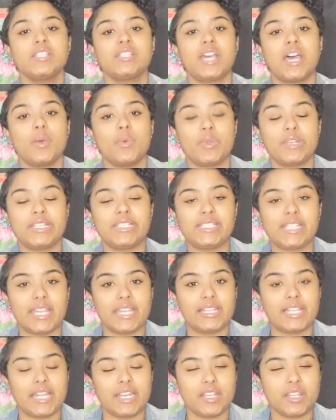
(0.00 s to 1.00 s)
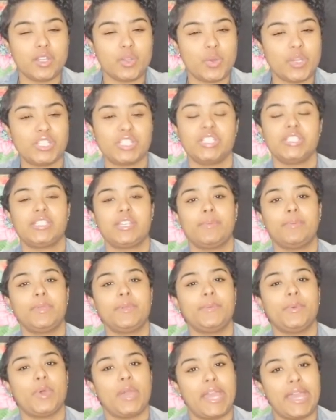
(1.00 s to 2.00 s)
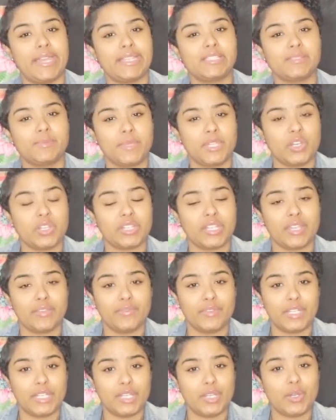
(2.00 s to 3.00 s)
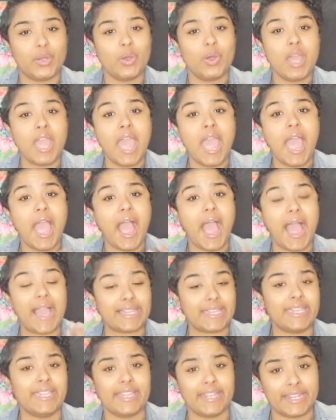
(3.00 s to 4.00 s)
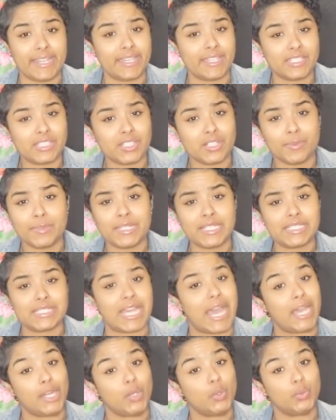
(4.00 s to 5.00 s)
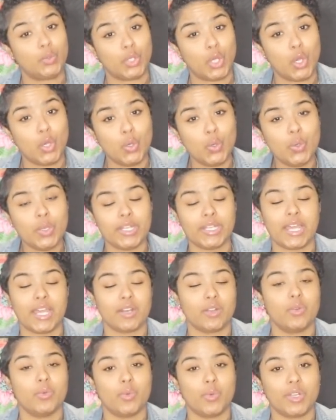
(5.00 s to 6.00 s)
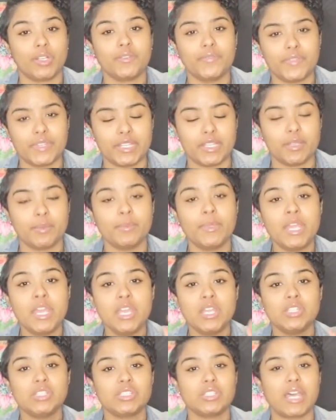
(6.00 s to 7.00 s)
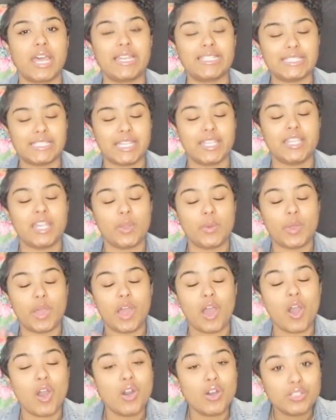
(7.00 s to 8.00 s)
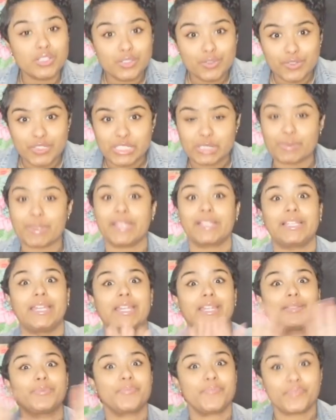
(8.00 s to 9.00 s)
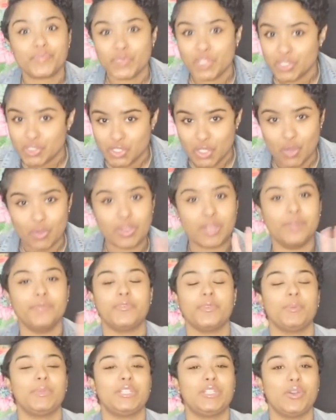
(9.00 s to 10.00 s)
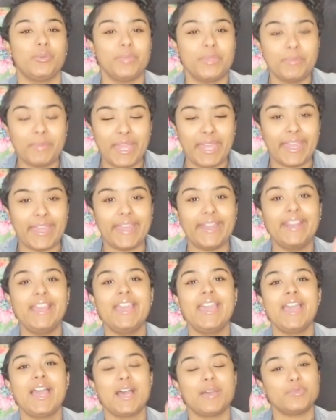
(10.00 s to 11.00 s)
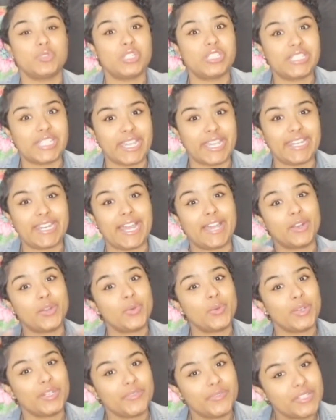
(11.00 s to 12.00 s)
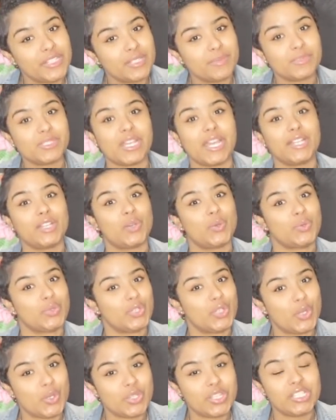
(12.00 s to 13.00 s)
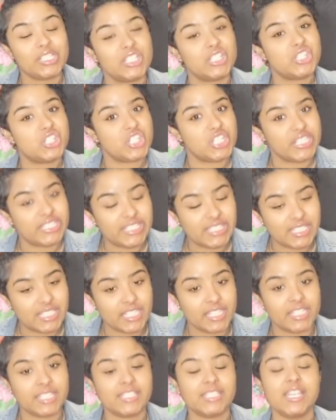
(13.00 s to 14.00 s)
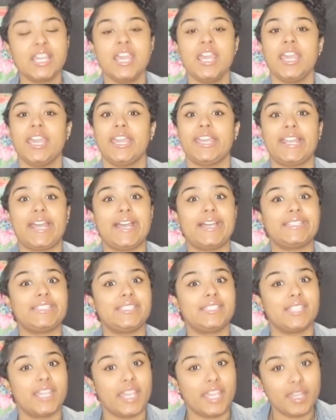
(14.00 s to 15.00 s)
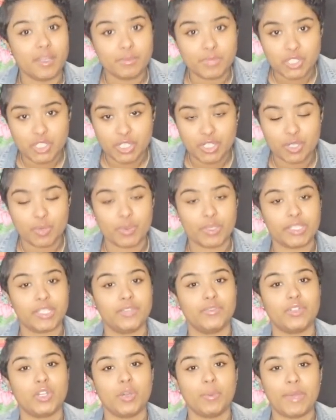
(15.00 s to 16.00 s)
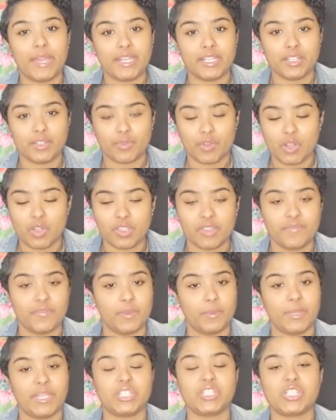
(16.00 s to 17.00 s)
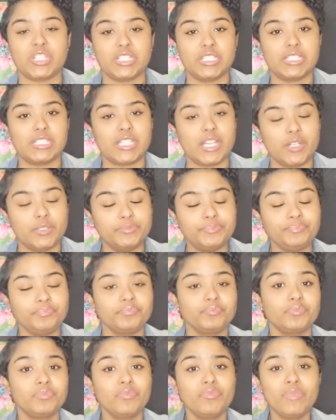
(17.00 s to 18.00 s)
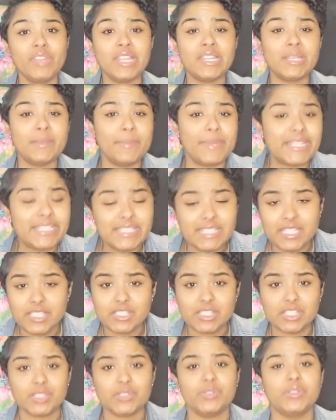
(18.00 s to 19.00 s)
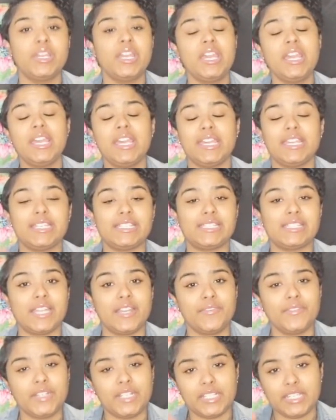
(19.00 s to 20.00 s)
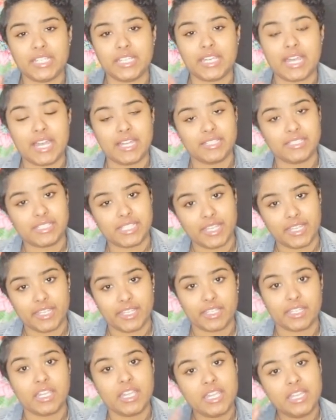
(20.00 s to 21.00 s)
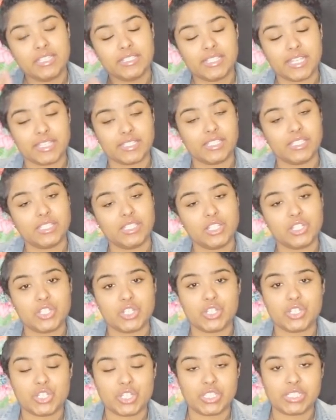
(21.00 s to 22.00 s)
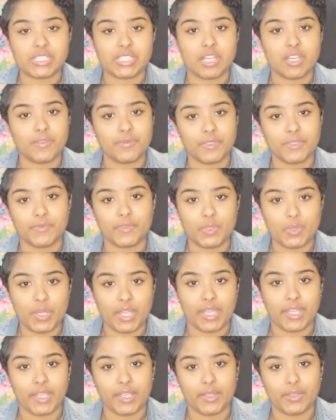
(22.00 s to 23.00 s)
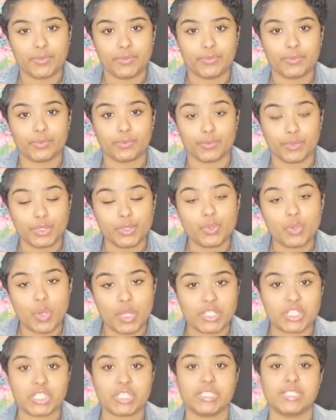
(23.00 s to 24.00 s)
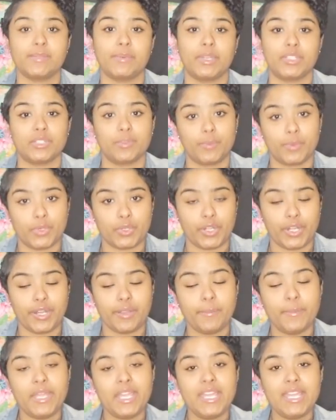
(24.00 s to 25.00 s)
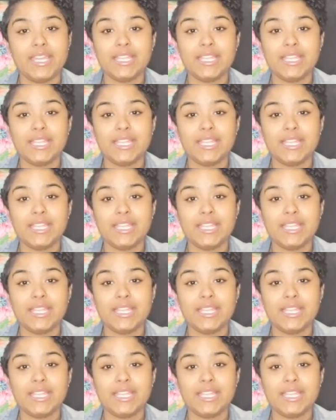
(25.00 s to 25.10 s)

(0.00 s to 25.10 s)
So I want to say a lot of the questions that people asked me on that video, I can't answer because I don't know and I don't work for them. So I say that with all due respect, like, don't come for me, don't be mad. I'm just saying I don't work for them, so I don't know logistics, and I damn sure don't want to give nobody the wrong information. So the best thing to do is definitely contact Texas teachers yourself if you have real questions about the program.